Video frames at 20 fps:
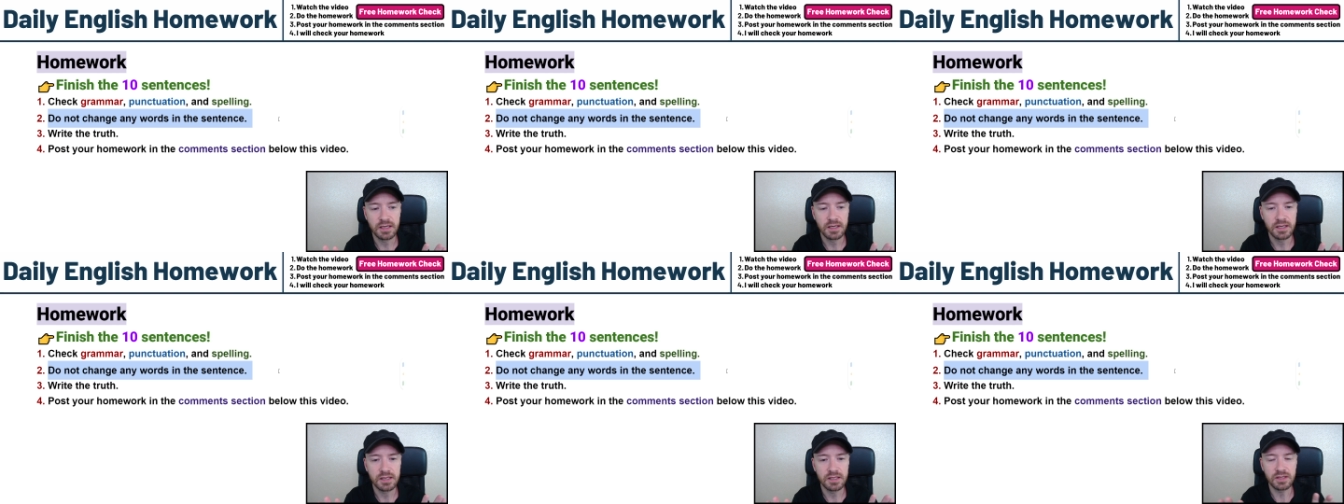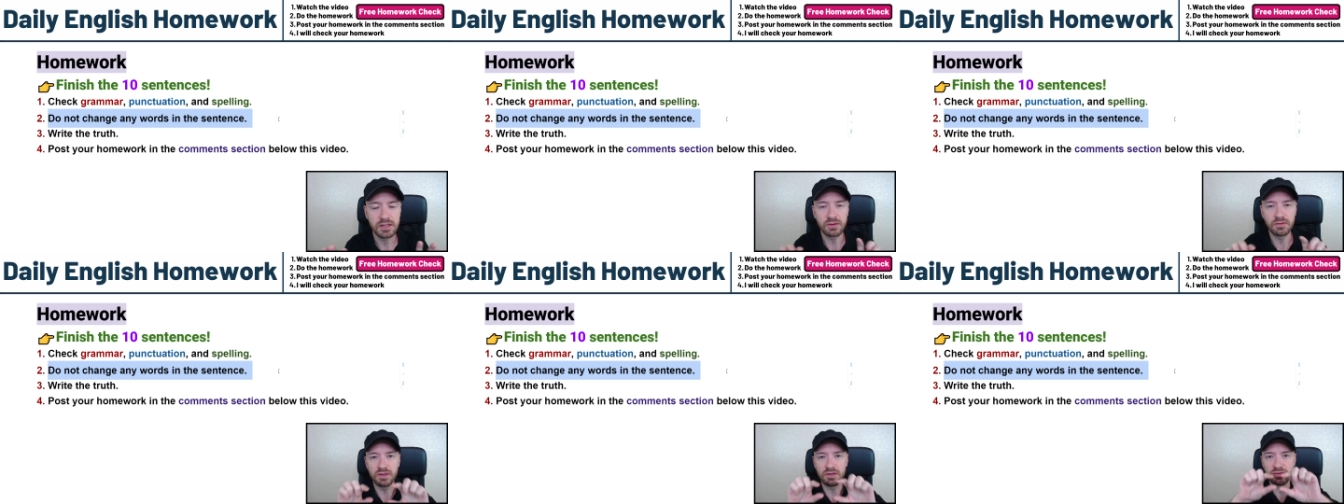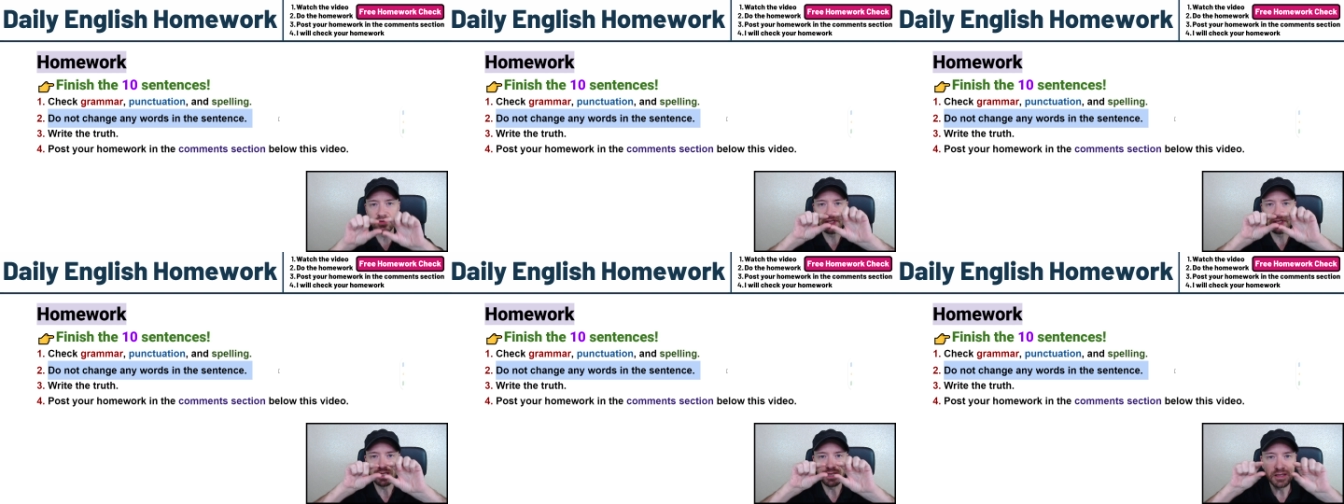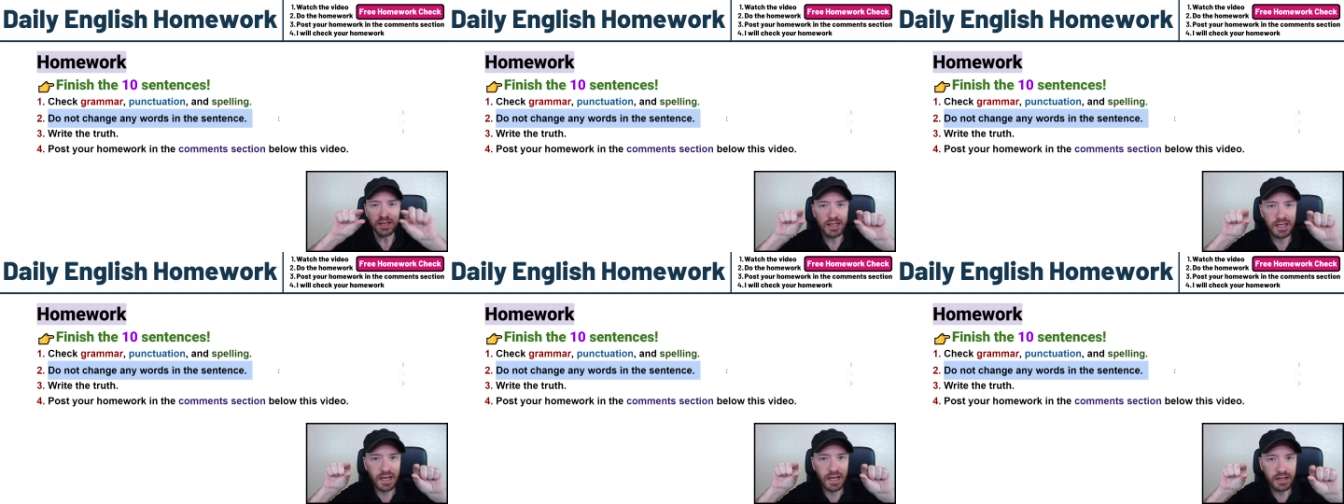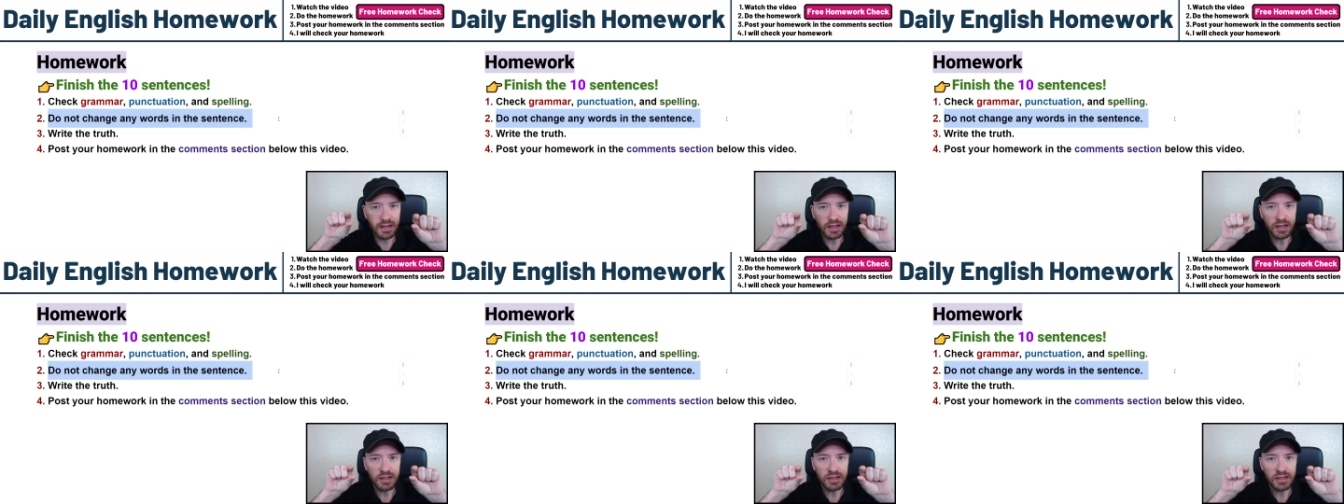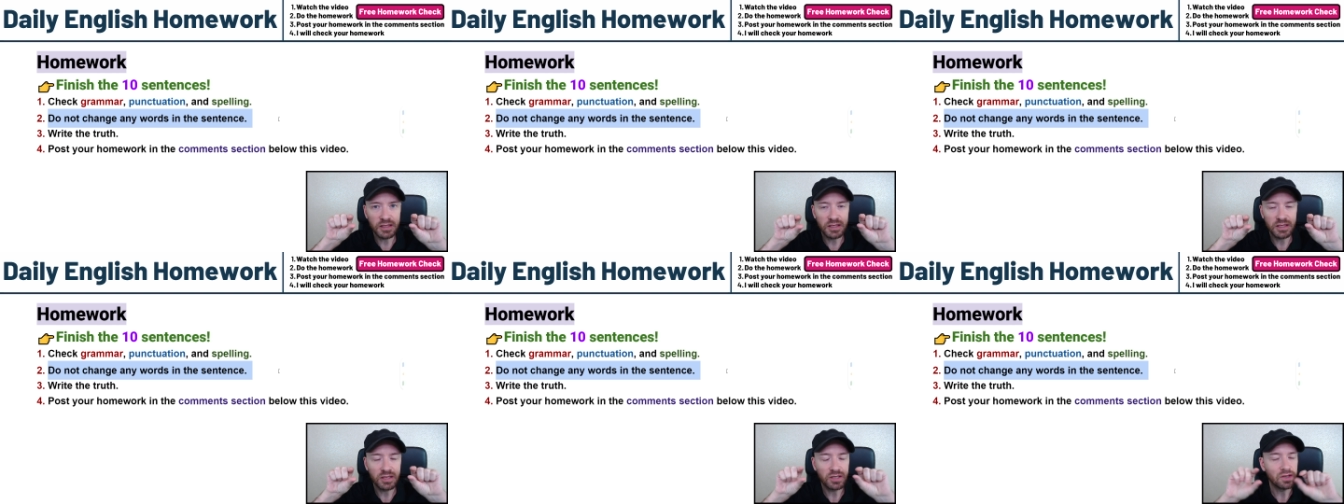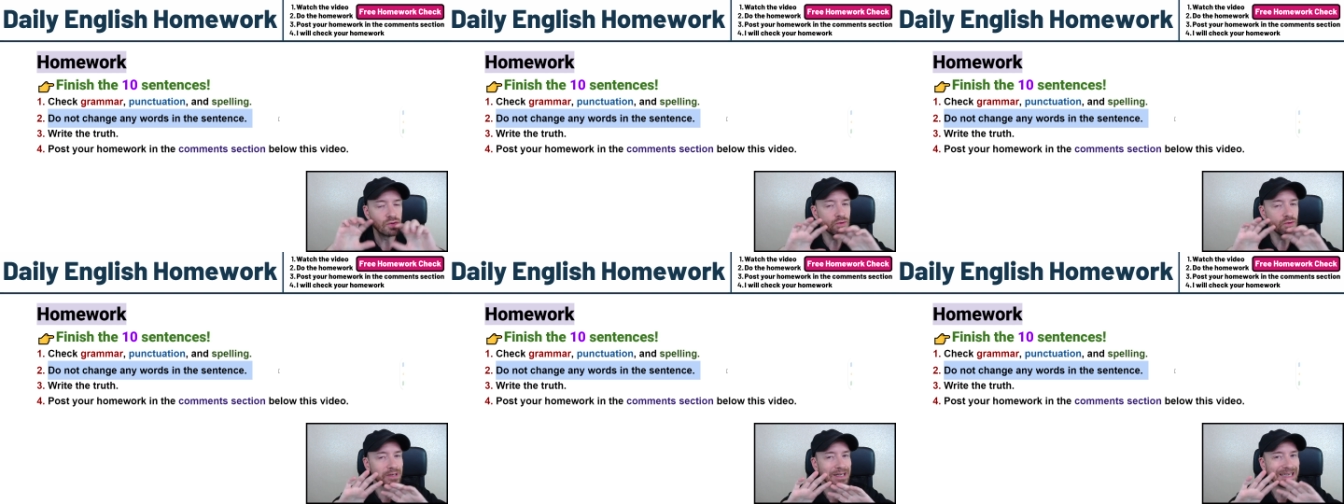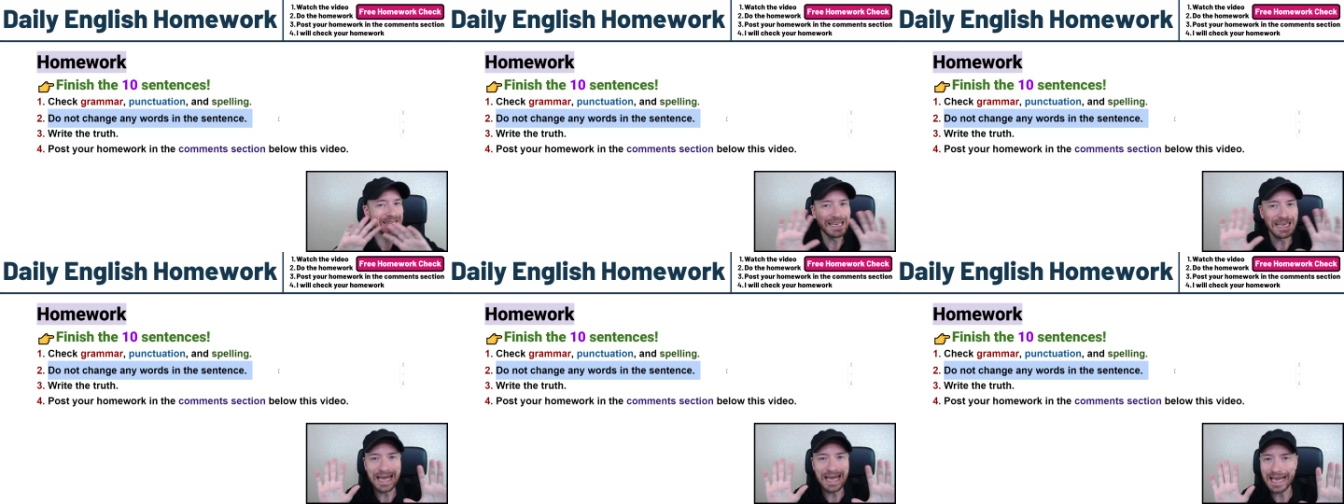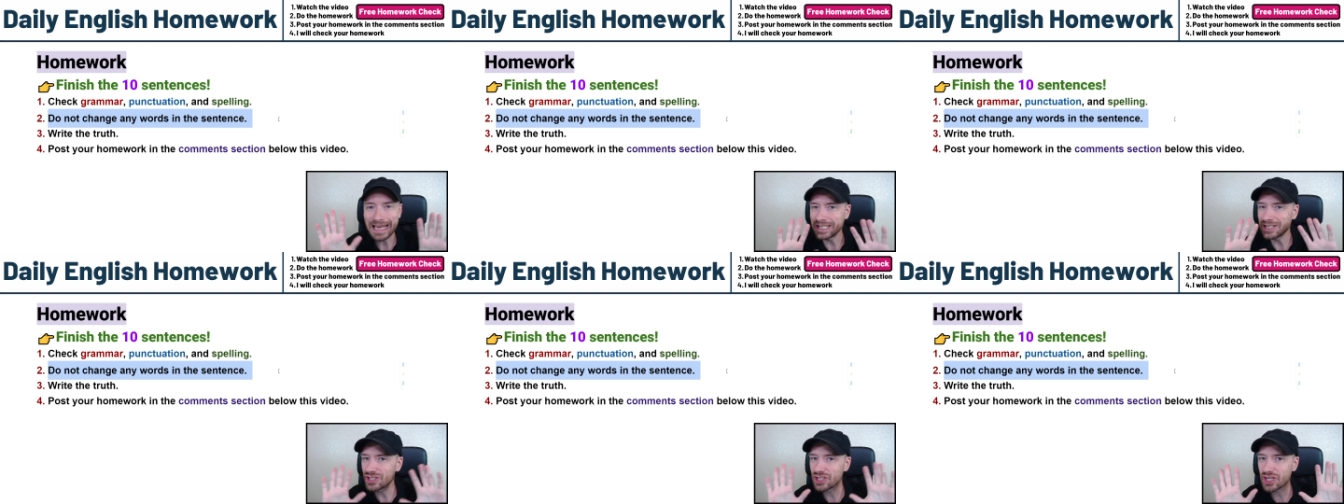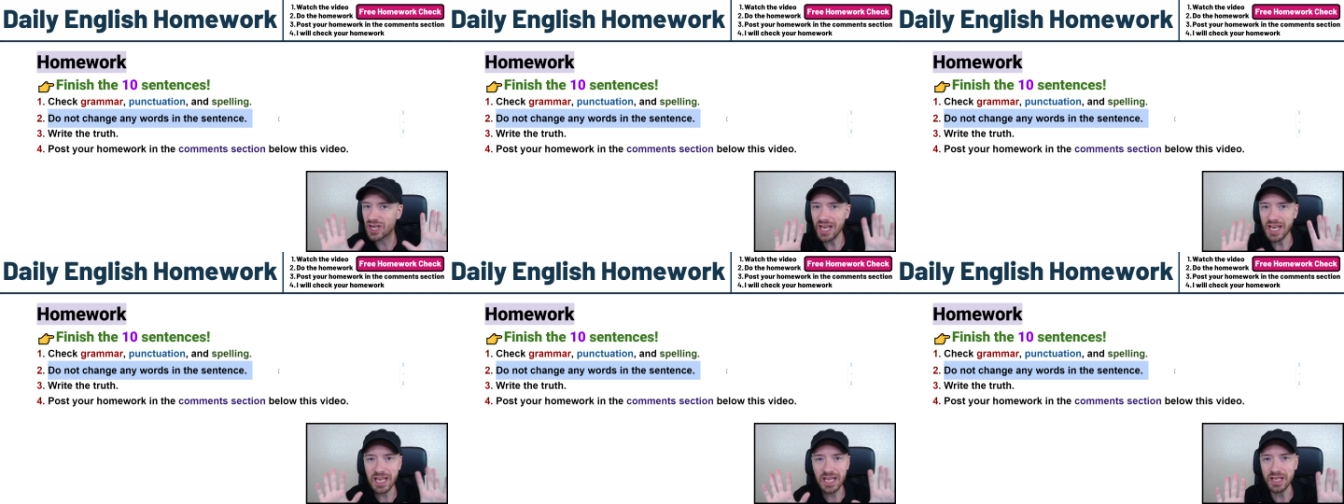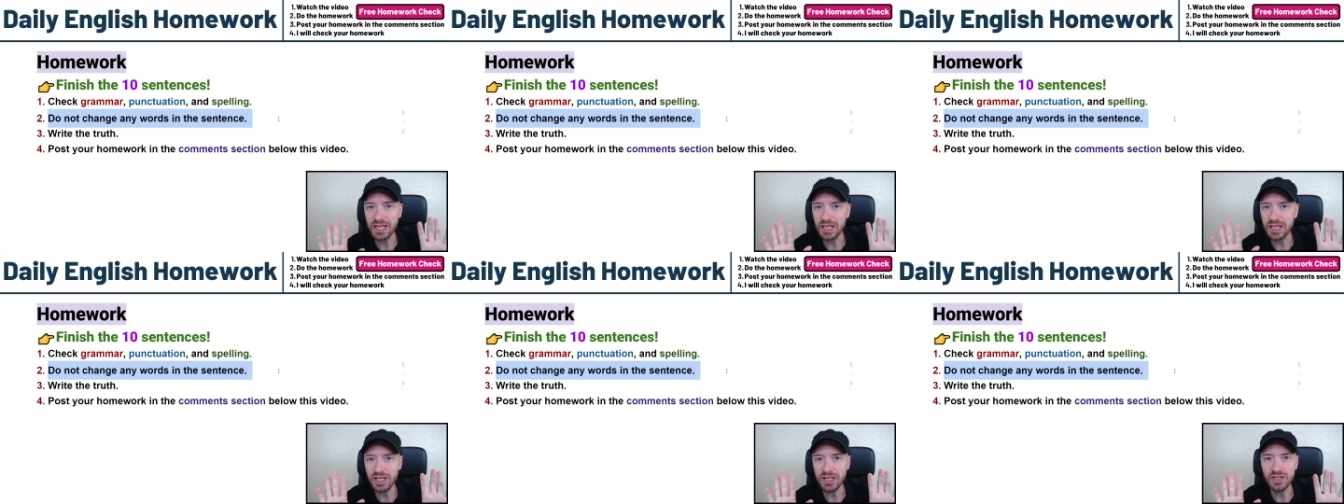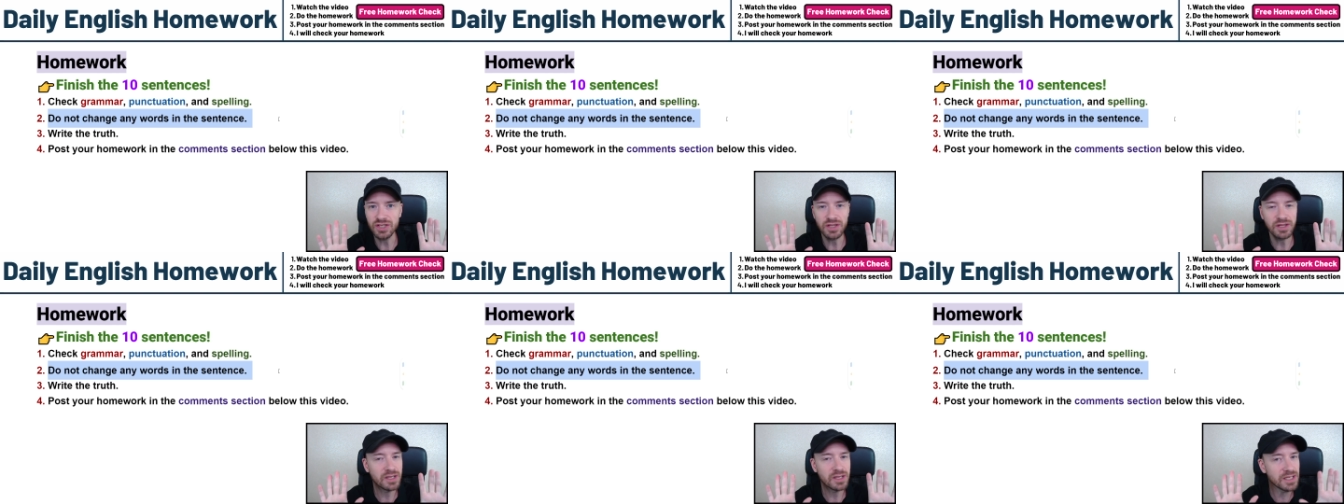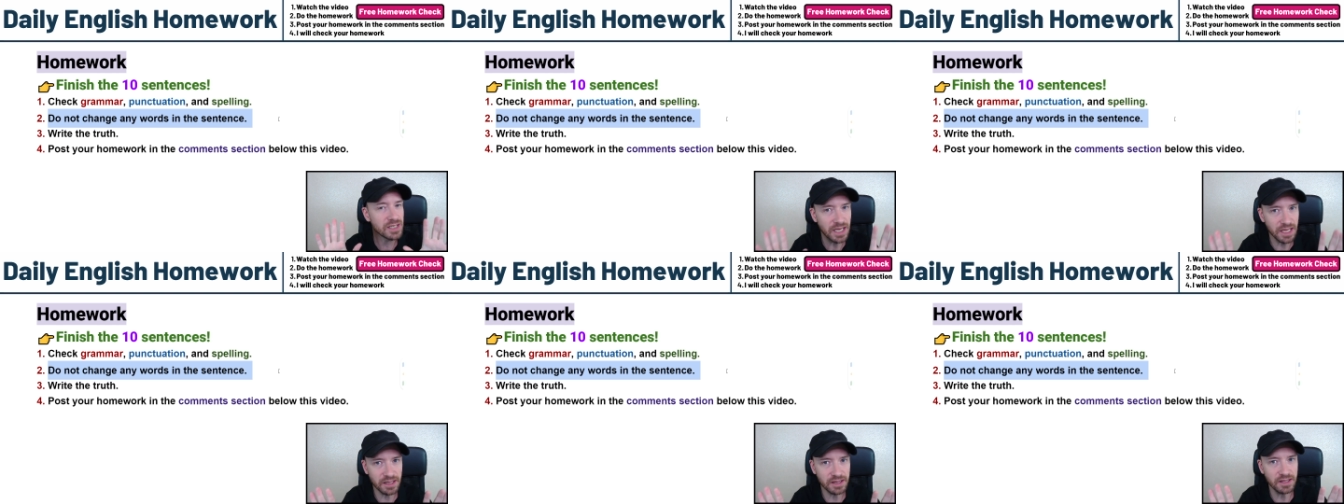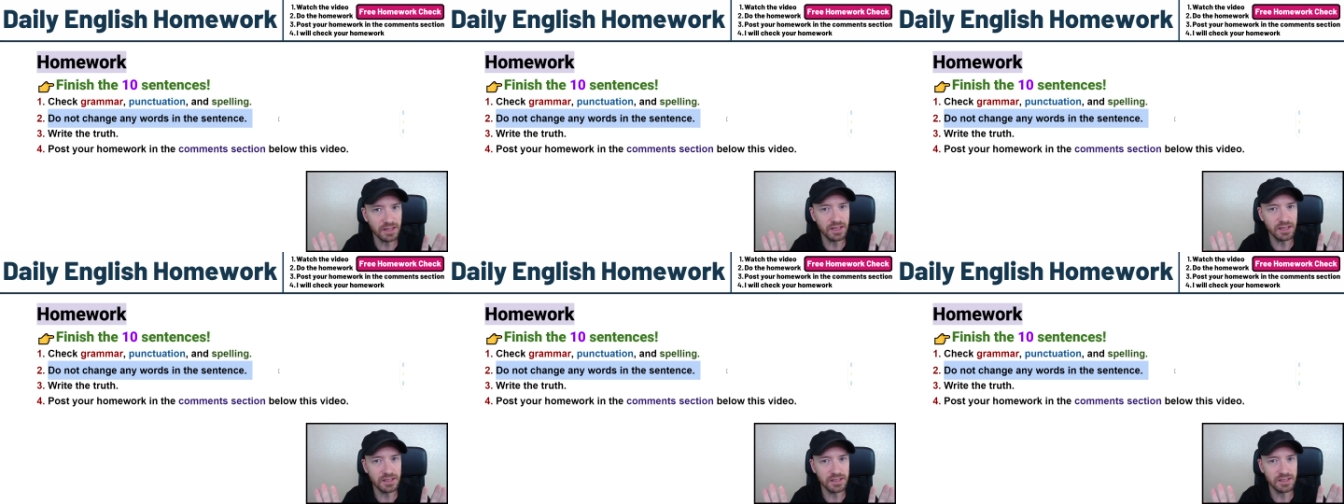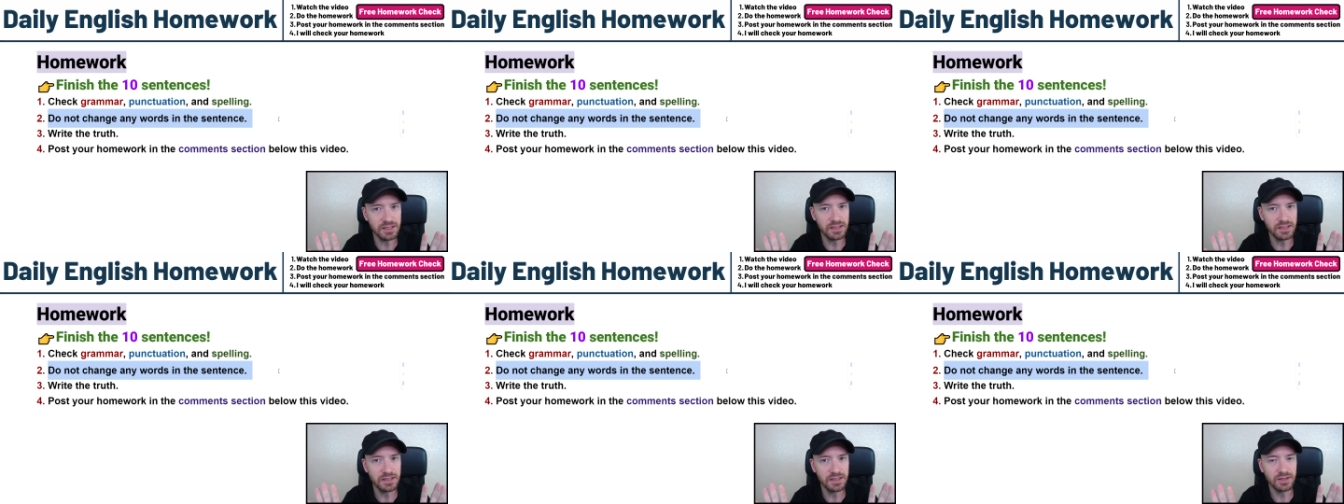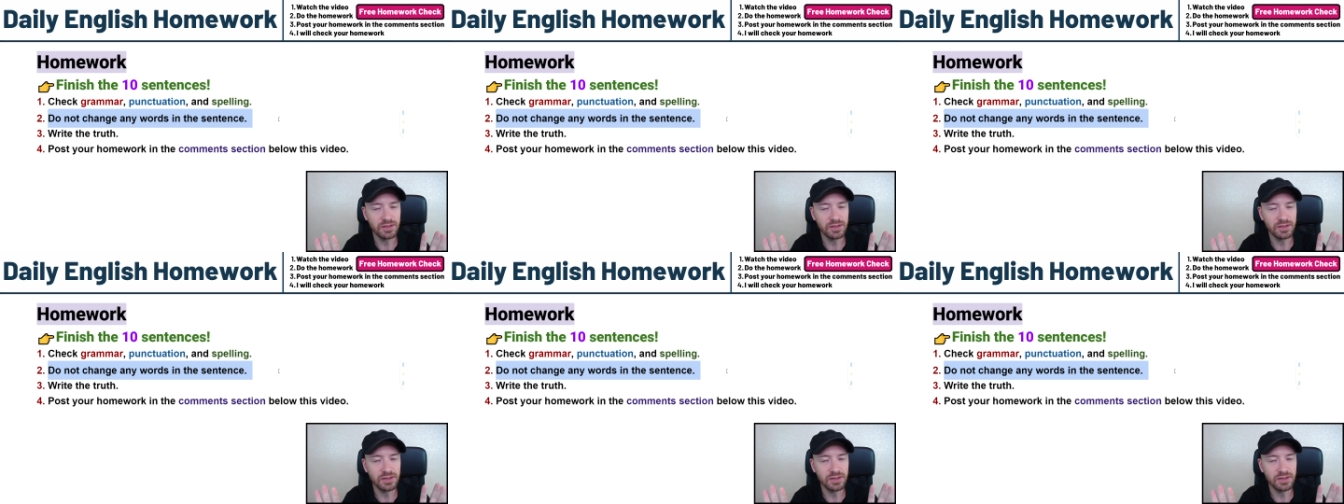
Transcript: So you see the sentence, you cannot change the sentence.